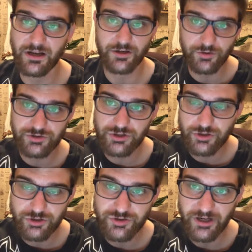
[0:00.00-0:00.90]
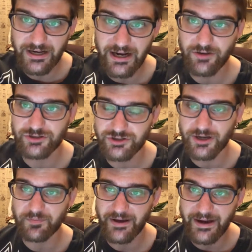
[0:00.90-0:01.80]
Goes straight out,
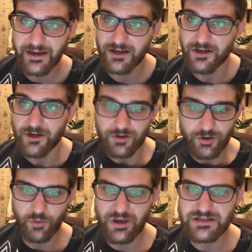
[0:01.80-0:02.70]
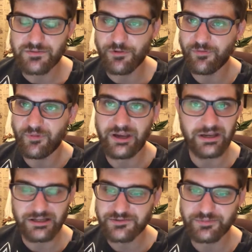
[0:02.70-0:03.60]
straight back. No wasted movement.
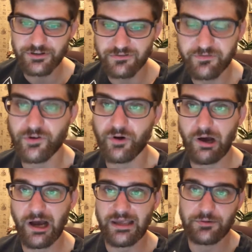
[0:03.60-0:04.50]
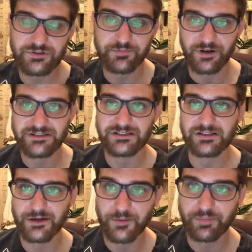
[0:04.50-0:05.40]
It's beautiful. He was
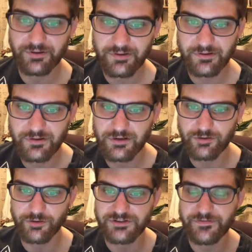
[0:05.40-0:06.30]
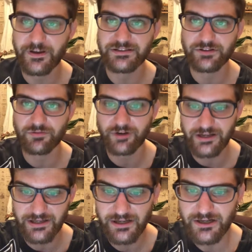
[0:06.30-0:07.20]
busting up Crute's face
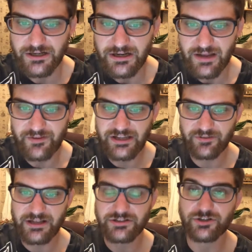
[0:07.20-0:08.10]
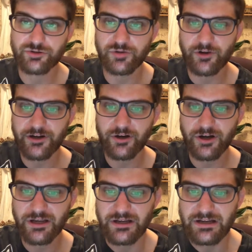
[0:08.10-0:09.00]
already, and then he lands a short right
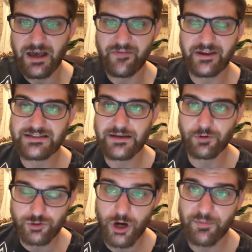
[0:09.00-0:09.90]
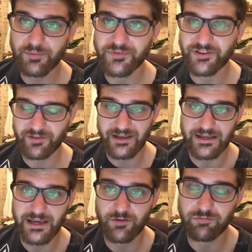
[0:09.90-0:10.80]
hook, and then he's able to drop him with a leg
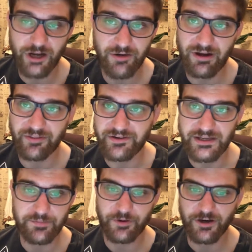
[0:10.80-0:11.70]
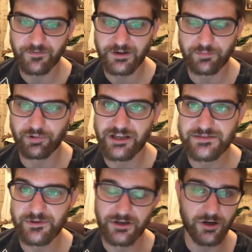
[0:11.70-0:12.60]
kick right around the knee. Perfect
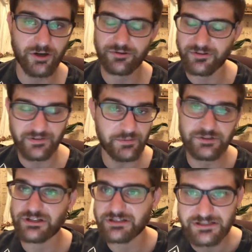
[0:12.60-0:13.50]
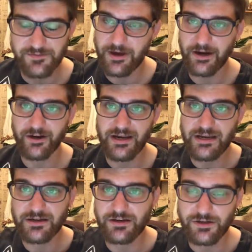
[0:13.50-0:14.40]
placement. Call it nerve damage. It doesn't matter.
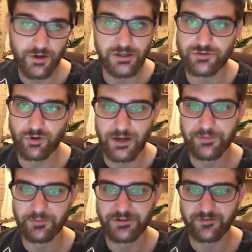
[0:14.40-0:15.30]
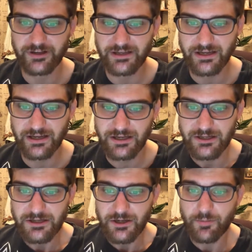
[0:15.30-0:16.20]
He dropped him with the leg kick,
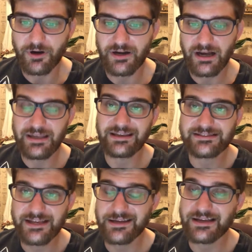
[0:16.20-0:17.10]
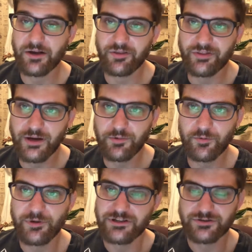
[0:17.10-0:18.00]
but he gets taken down with a double
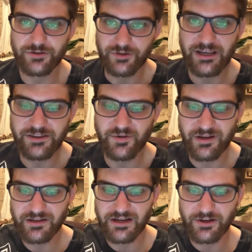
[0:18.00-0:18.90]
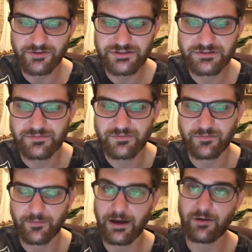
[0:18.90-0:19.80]
because Crute can't do anything else
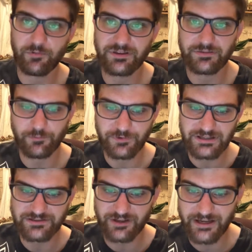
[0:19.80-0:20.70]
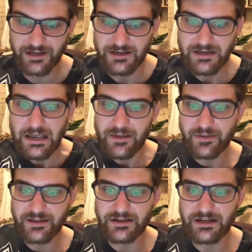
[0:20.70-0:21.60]
with his leg. And
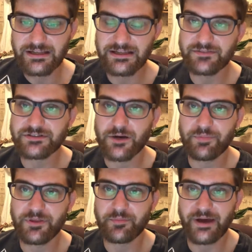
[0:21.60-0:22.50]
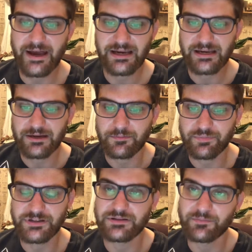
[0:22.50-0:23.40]
then he gives up the back,
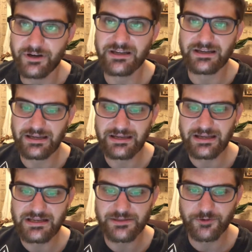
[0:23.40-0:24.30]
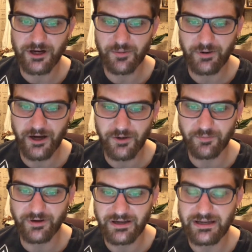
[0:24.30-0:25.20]
but he eats some ground and
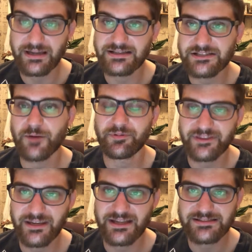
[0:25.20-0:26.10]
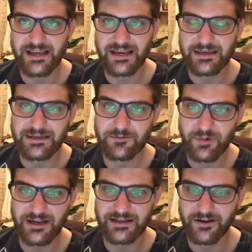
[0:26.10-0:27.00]
pound. But he gets up, but then he gets taken
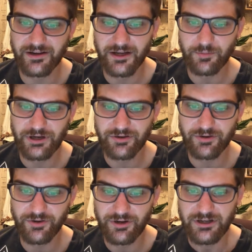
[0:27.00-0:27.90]
back down again by Crute.